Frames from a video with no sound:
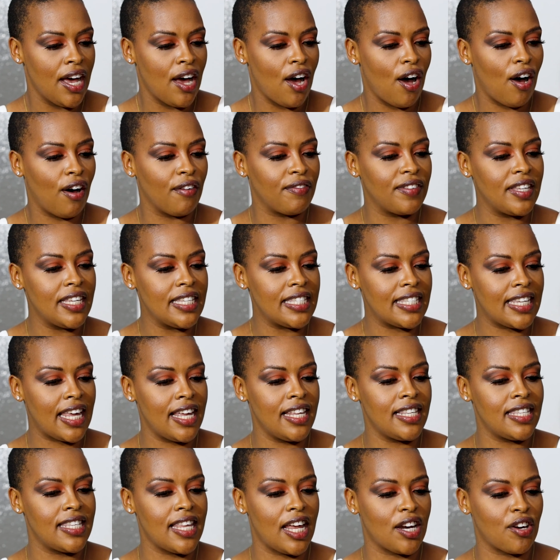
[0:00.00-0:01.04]
of these
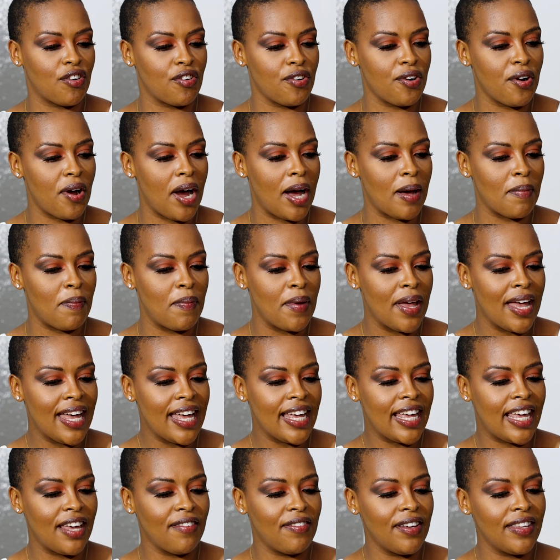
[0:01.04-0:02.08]
kids that grow up
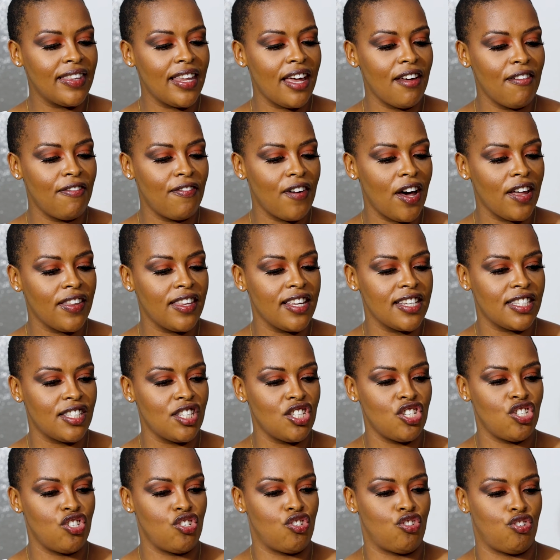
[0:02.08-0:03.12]
giving their fathers
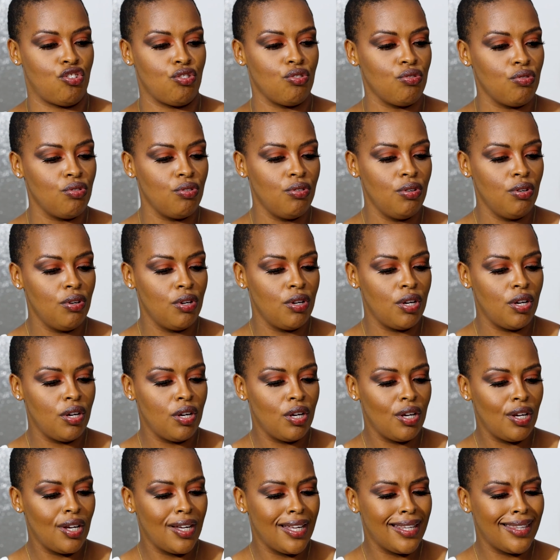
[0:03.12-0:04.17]
this due,
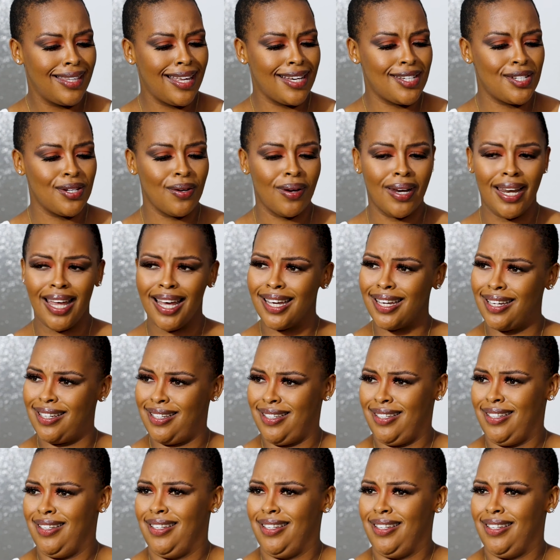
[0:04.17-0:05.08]
that you're like,